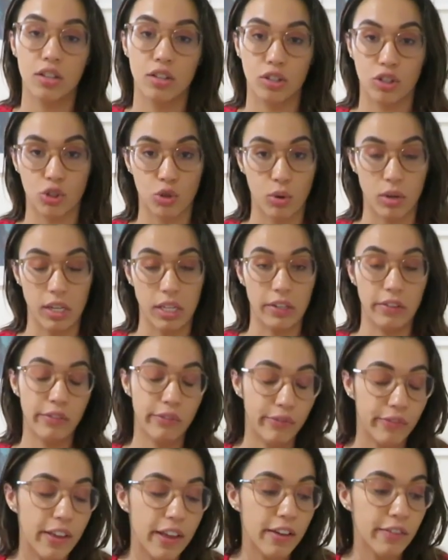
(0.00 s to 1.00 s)
the
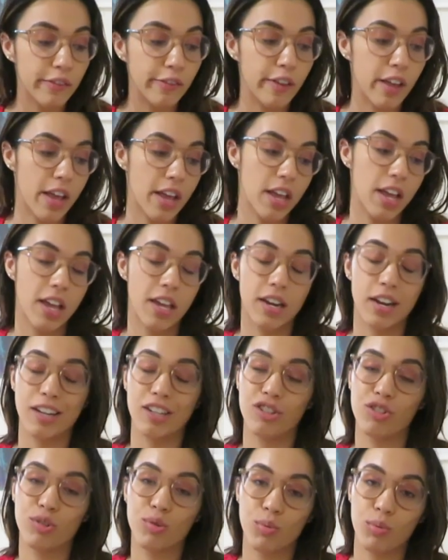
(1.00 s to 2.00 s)
25th and
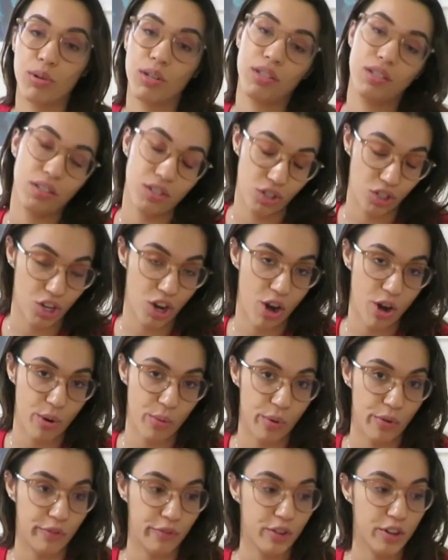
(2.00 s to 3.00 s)
I just wanted to share
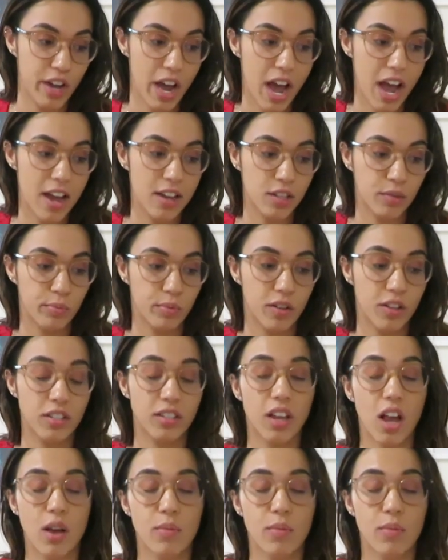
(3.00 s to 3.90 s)
it with you guys plus